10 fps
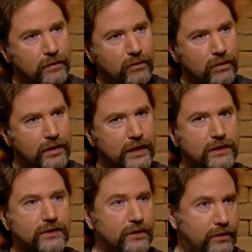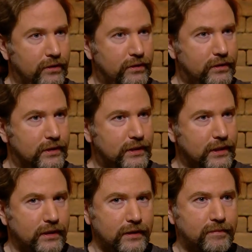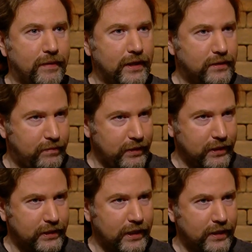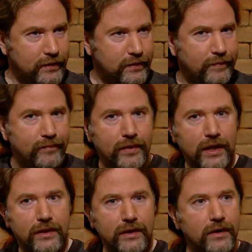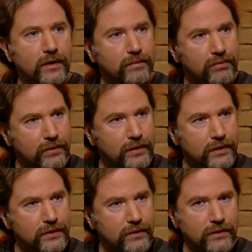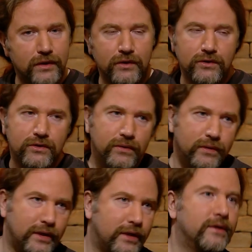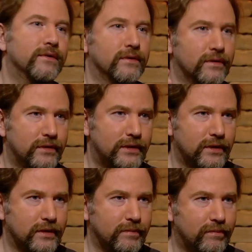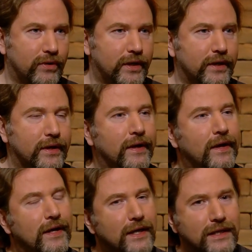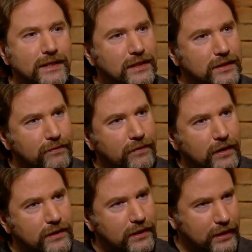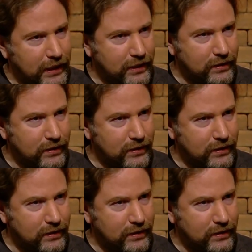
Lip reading: more insecure to see these banks being attacked and the younger protesters that are so eager to break in. Does it fall into that?